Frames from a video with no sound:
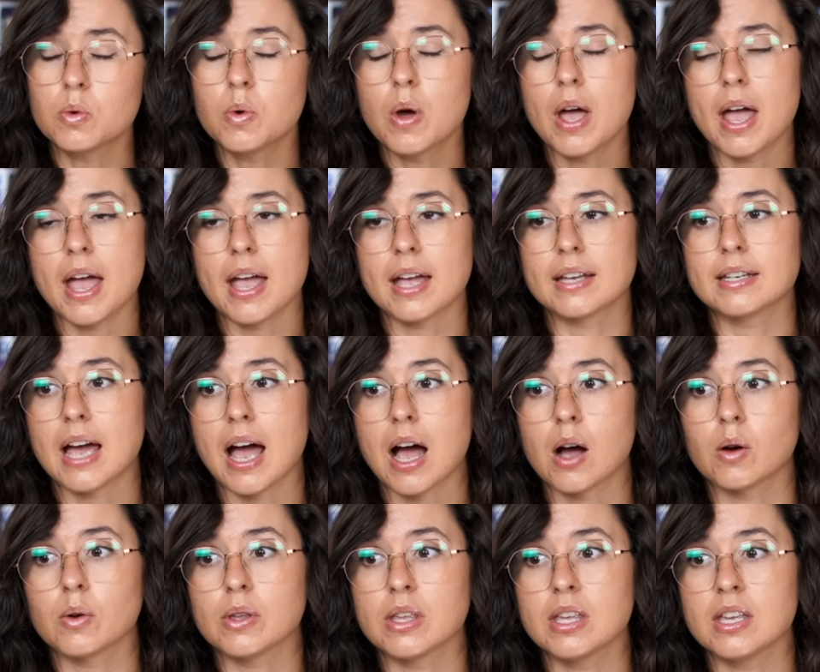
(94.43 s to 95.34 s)
and
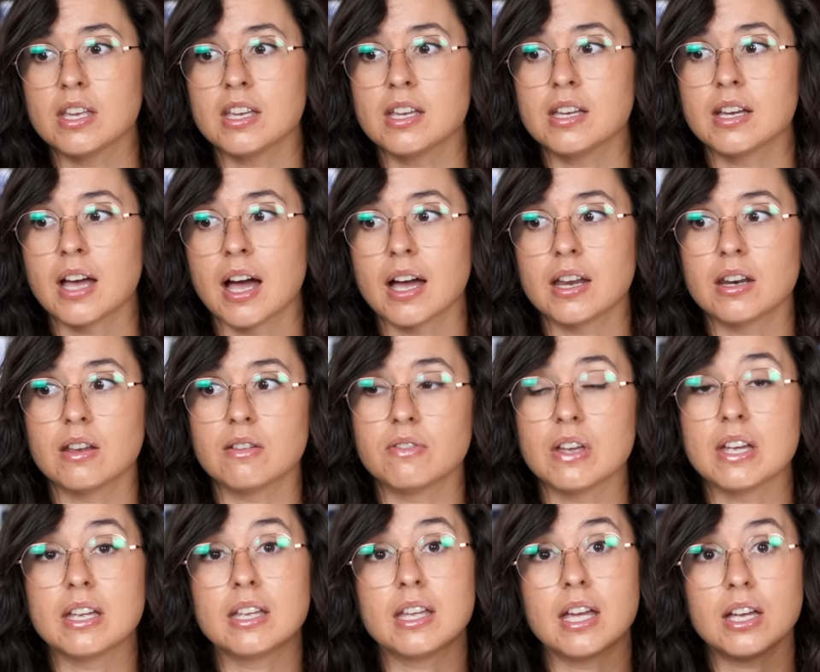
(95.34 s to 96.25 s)
how he kind of
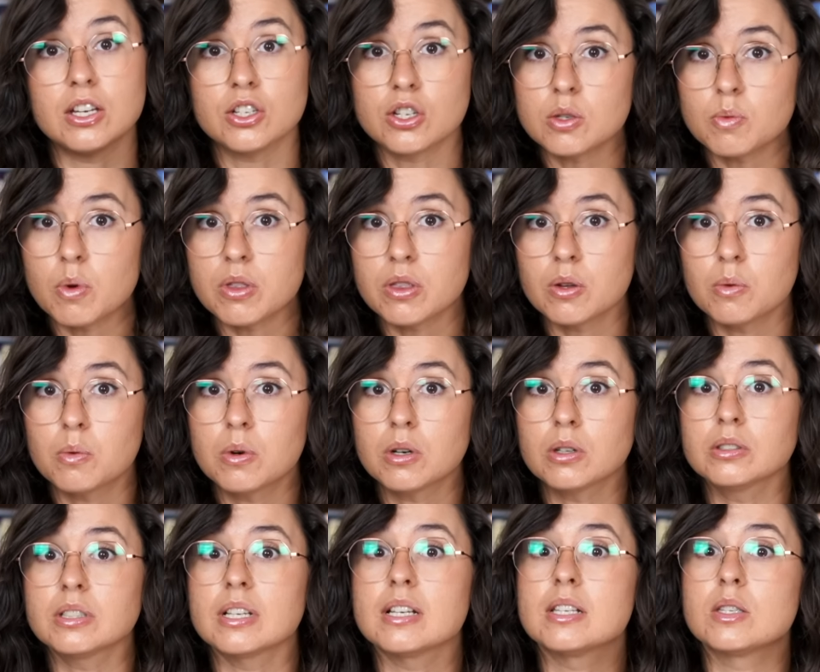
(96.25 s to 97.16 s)
engages with the
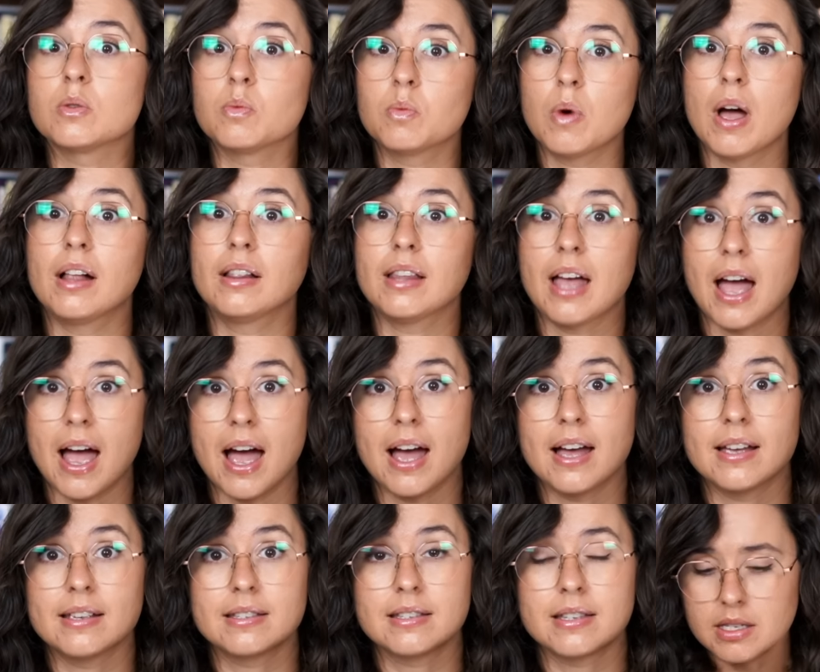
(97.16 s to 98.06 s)
world, as well
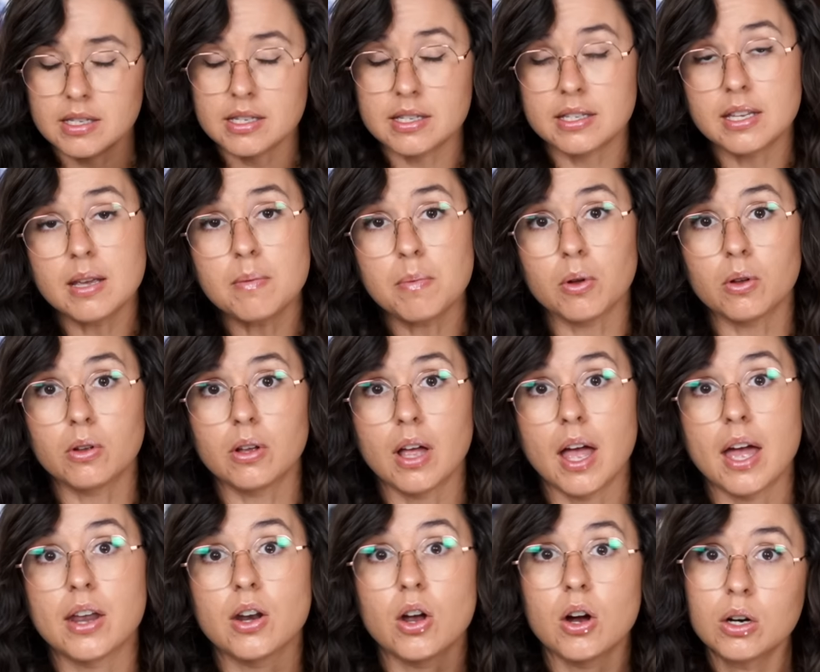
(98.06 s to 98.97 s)
as Sybil
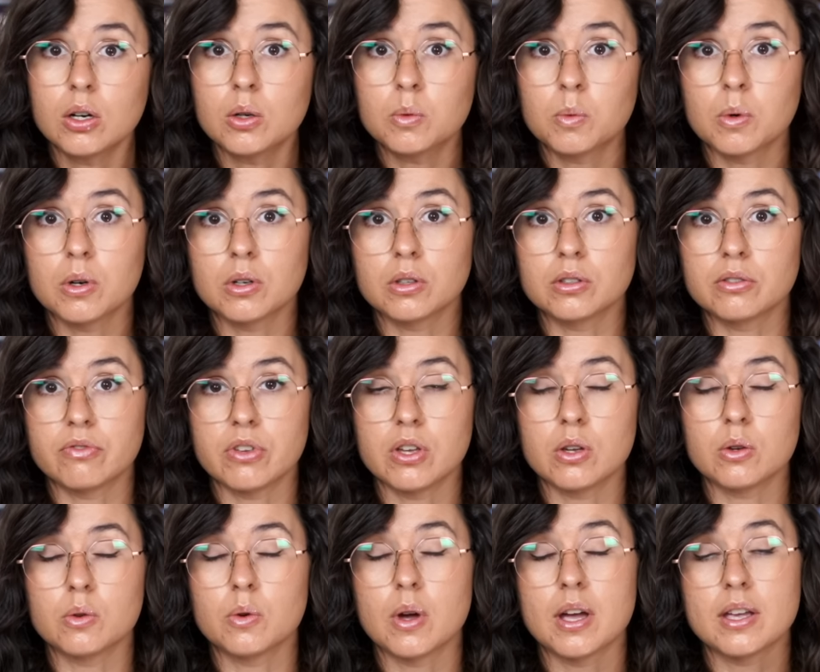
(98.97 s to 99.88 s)
and her
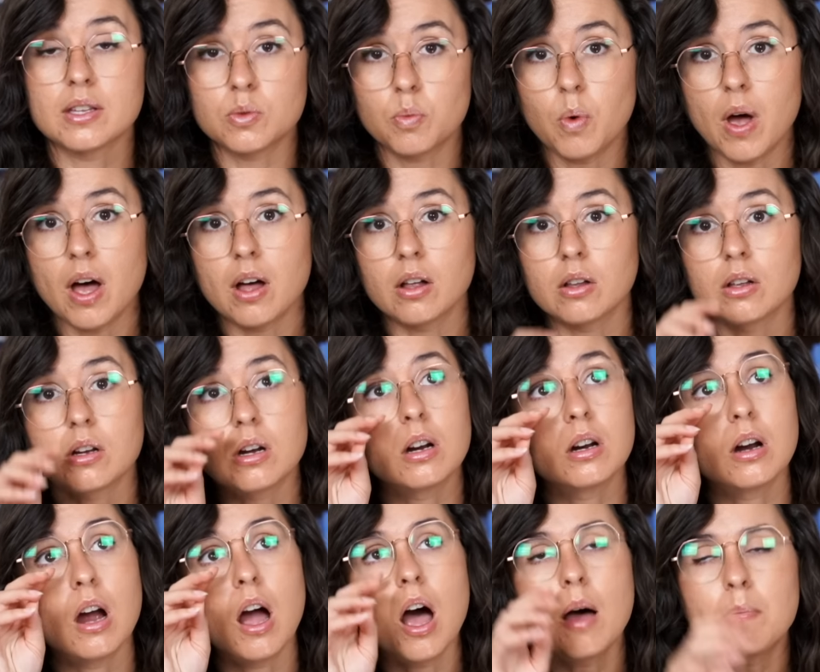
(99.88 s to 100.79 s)
worldview as well.
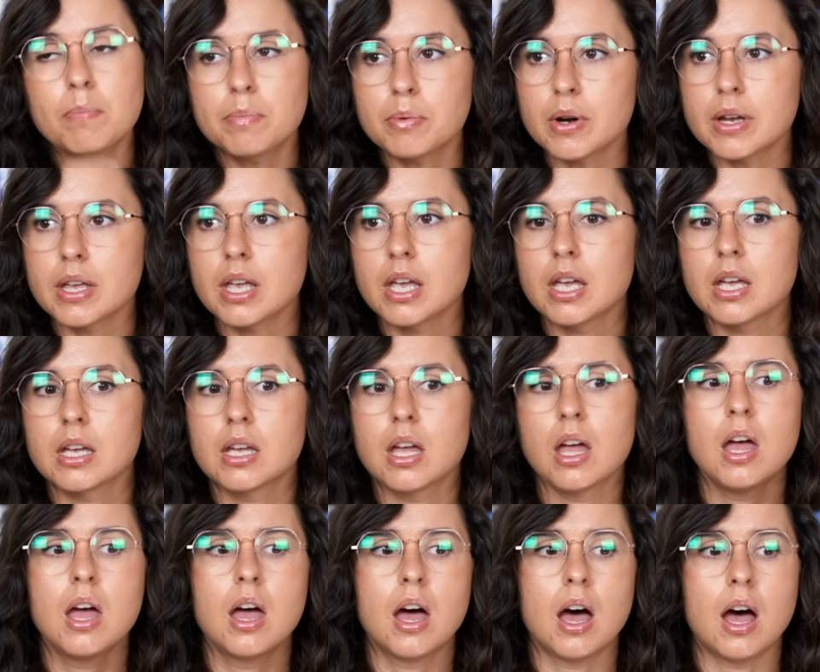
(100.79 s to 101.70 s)
Her upbringing,
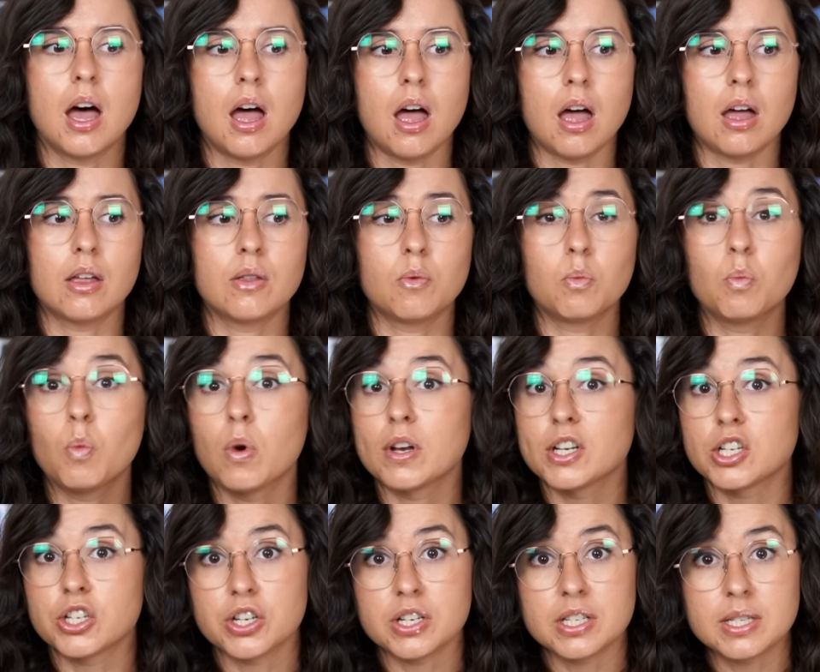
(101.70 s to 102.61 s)
what
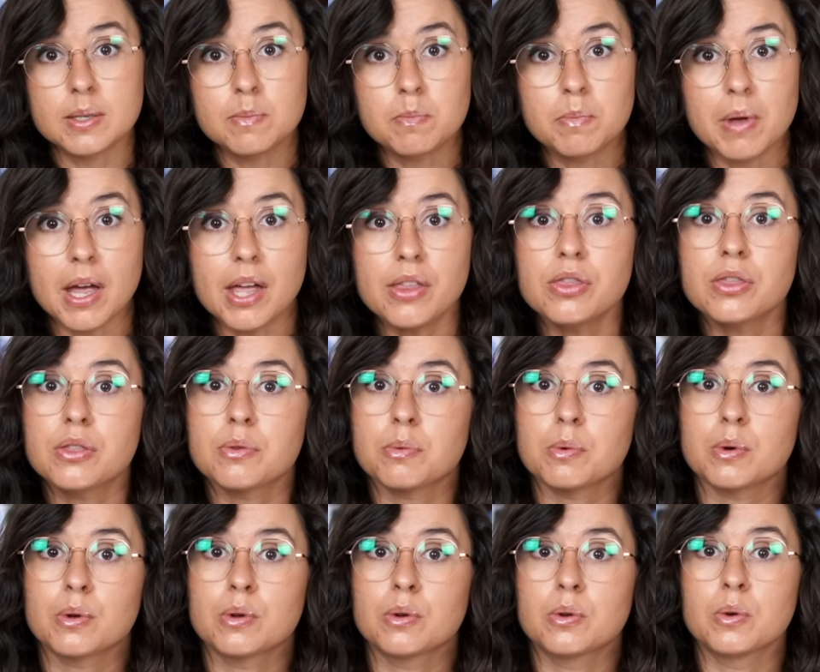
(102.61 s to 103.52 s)
she's been
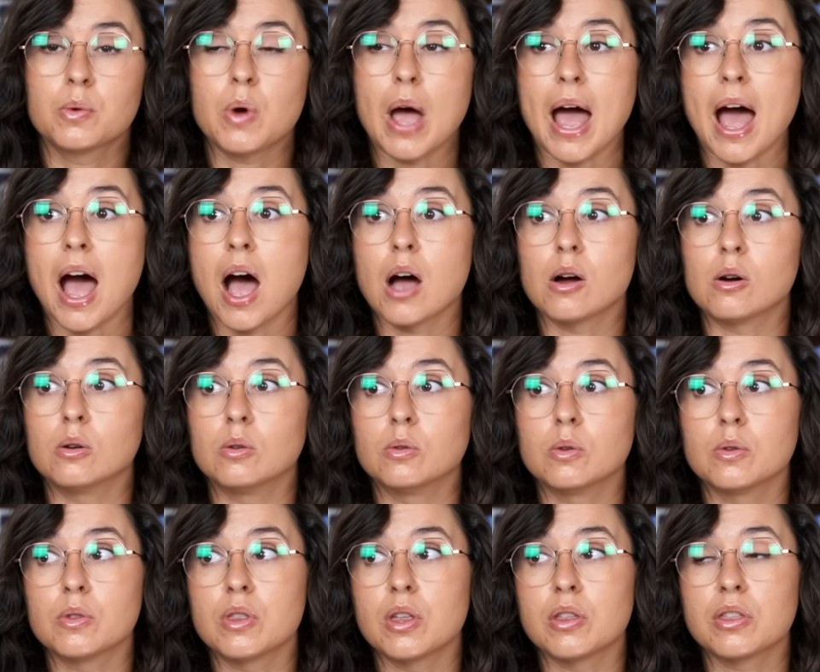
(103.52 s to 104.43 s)
through,
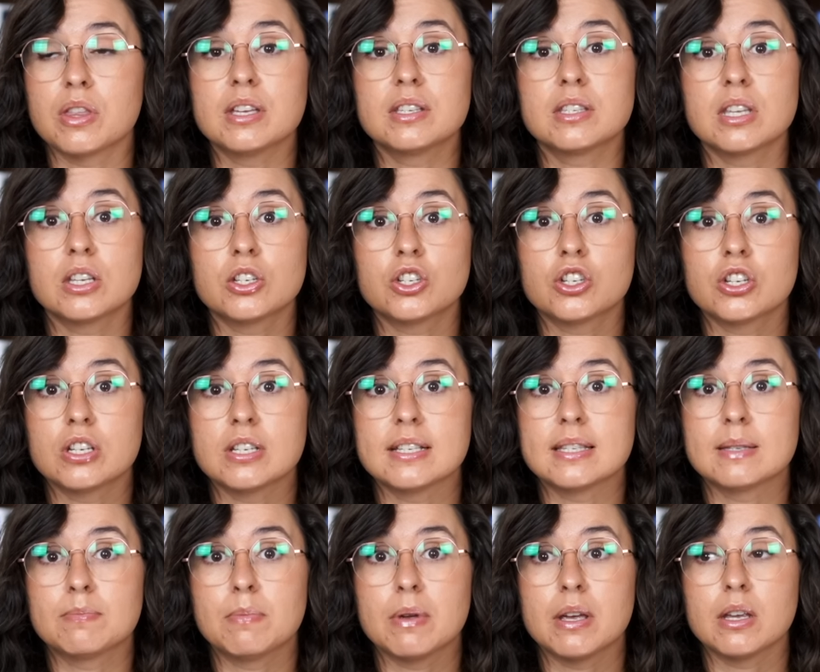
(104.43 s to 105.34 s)
how the things that
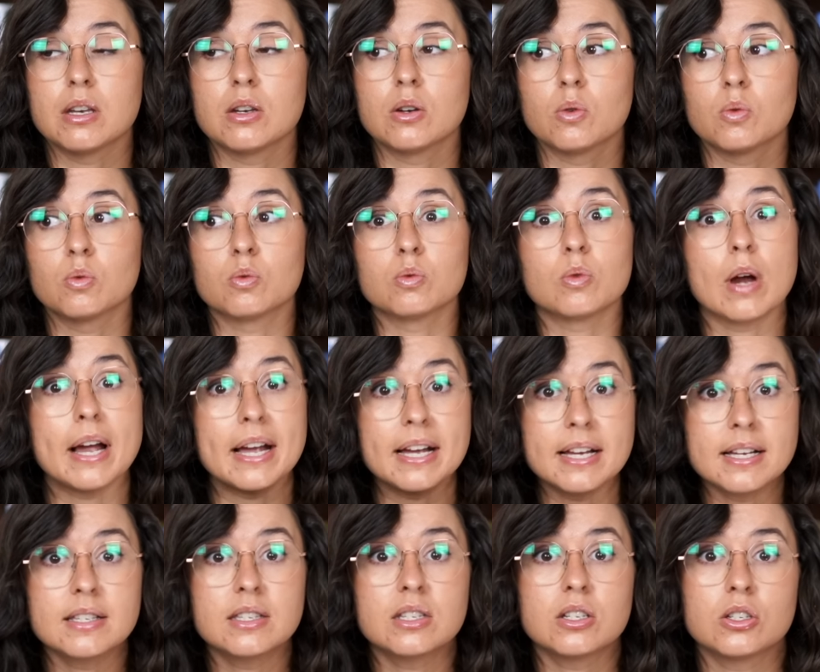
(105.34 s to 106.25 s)
she's been
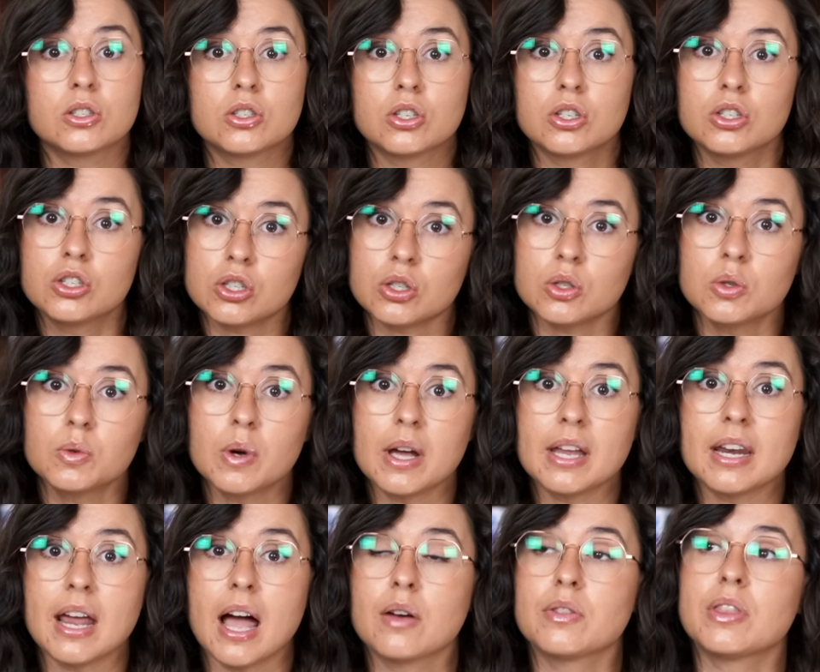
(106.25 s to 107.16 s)
raised to do,
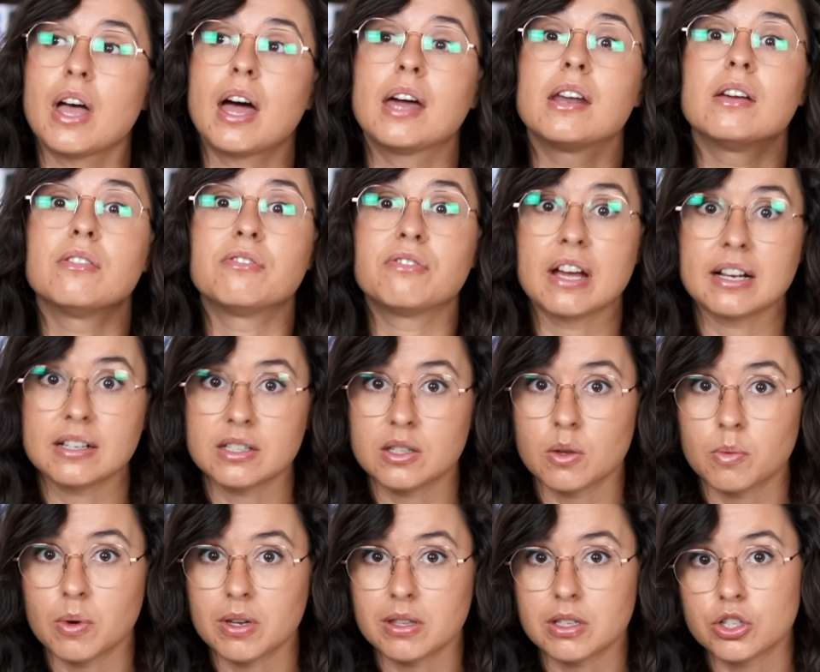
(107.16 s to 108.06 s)
and how that affects
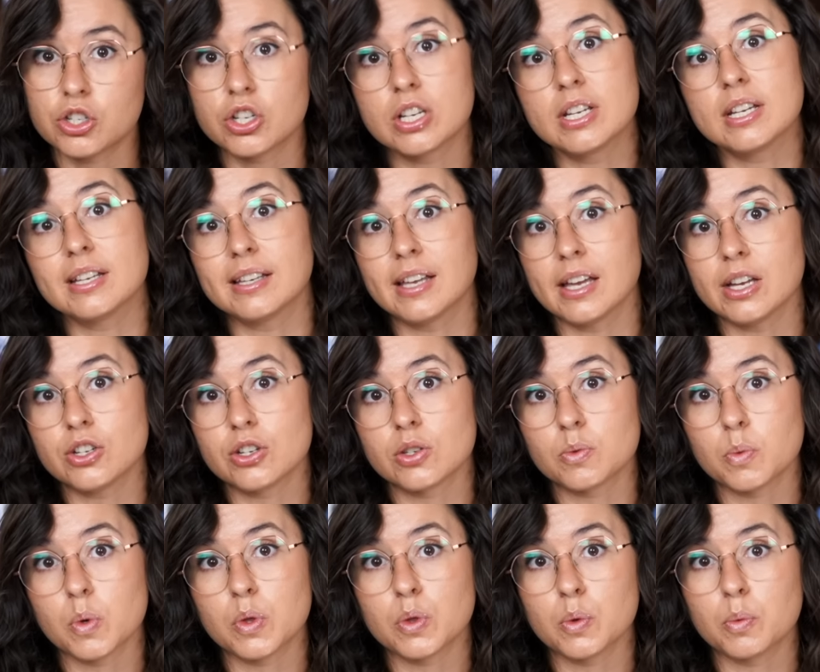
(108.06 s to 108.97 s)
the way that she
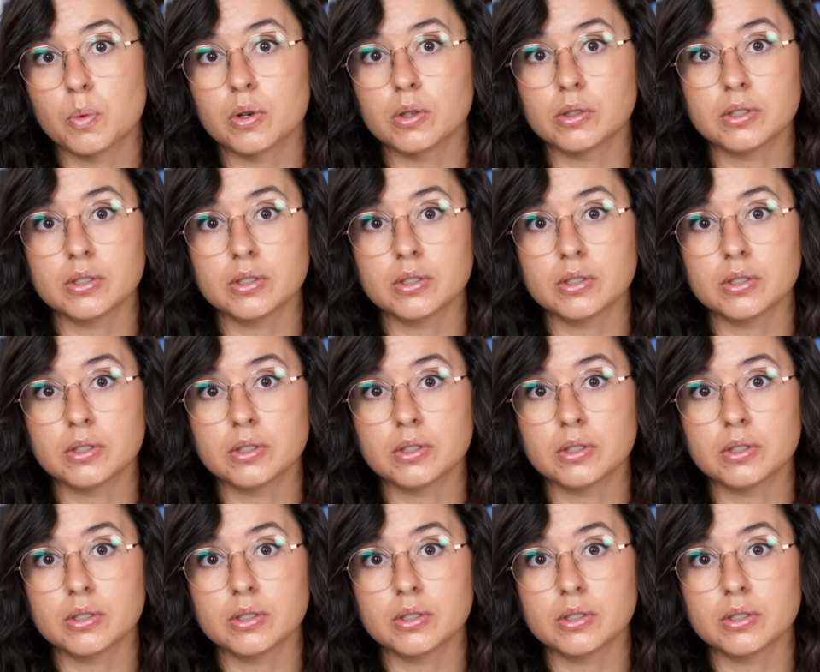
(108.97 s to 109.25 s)
engages with the world